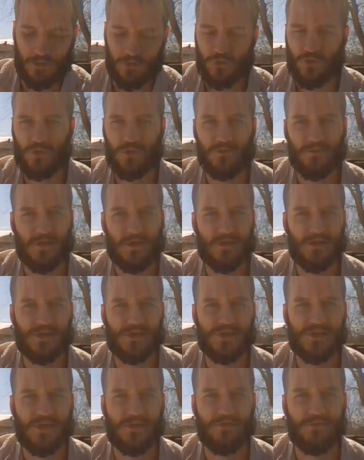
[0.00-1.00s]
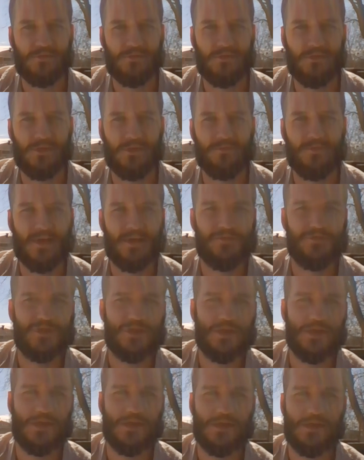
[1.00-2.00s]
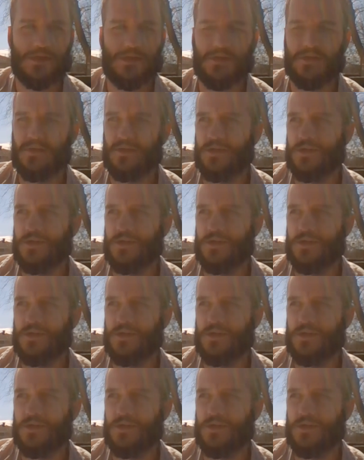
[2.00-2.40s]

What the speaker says: coronavirus stuff and 5G,